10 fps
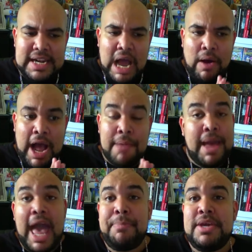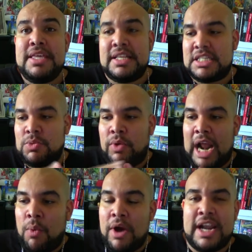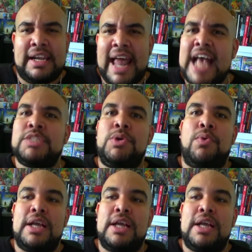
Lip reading: Now, I'm happy. This is what I wanted last week,